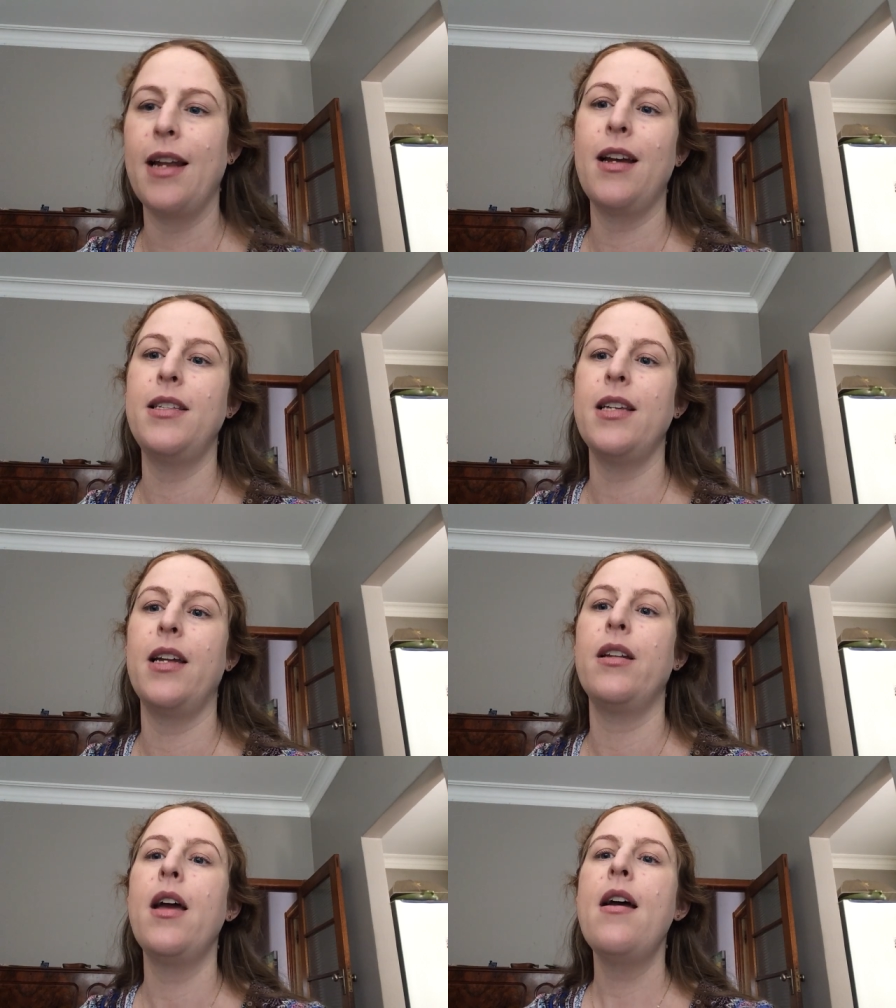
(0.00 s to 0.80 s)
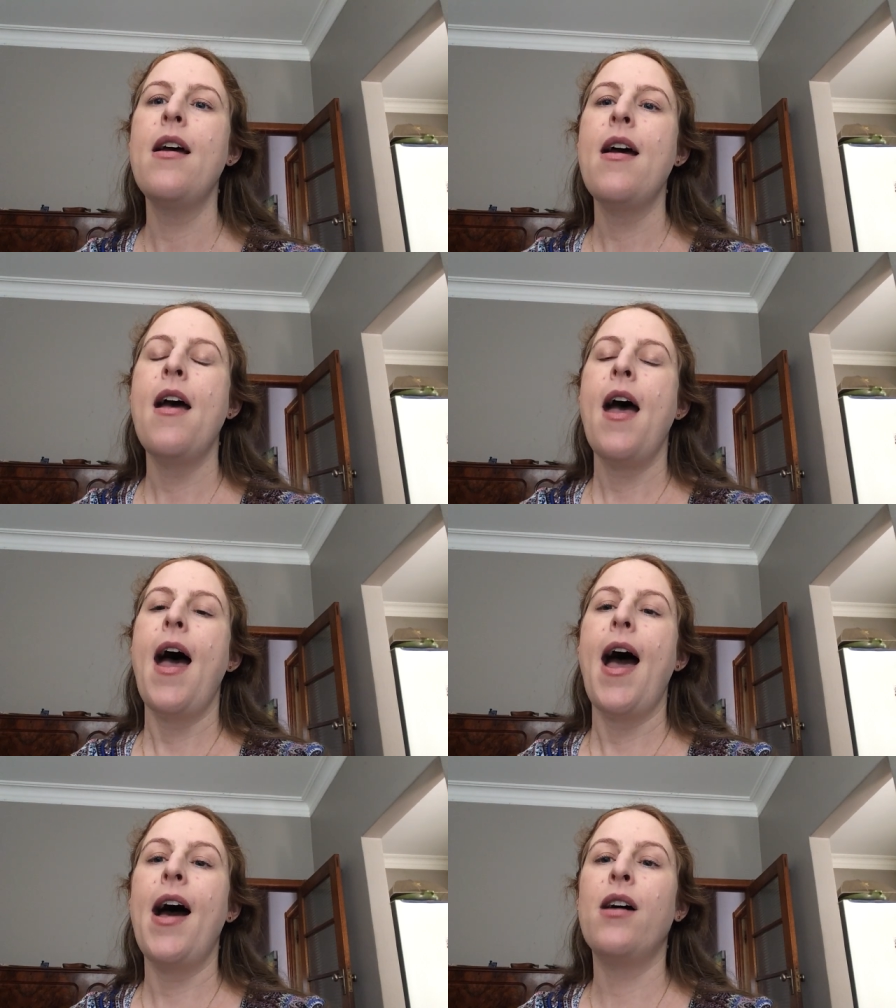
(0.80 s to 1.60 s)
And I said,
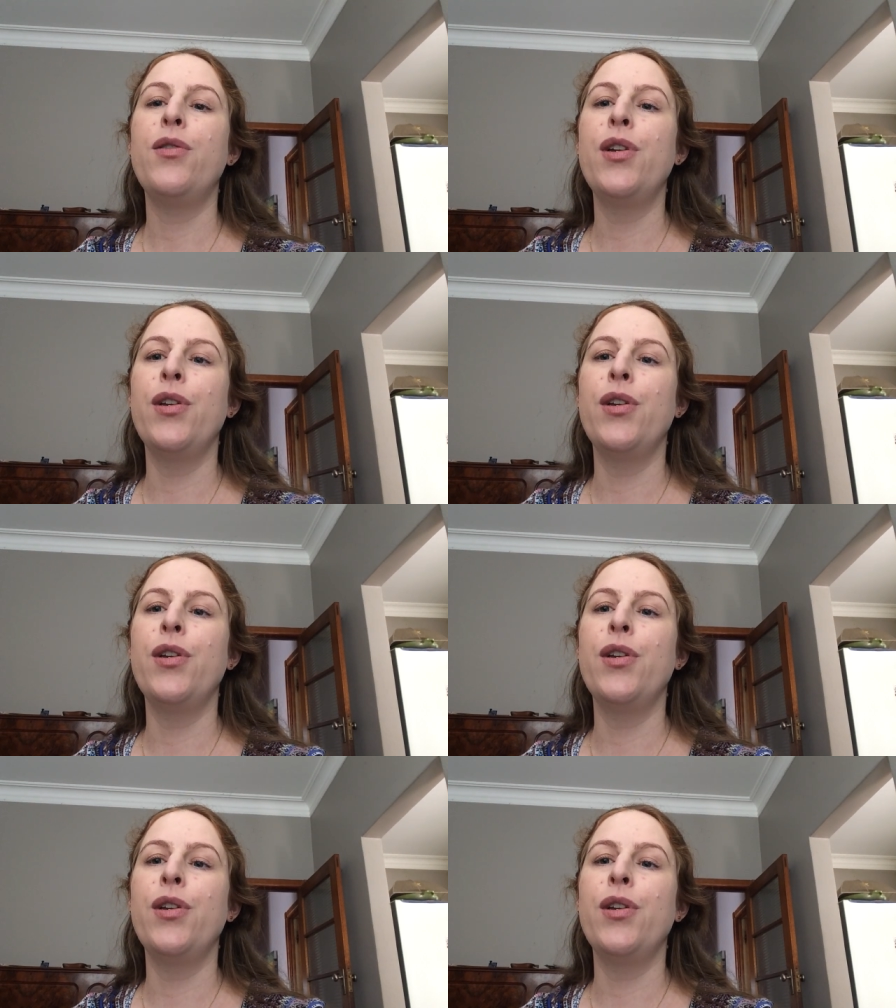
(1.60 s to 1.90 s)
How do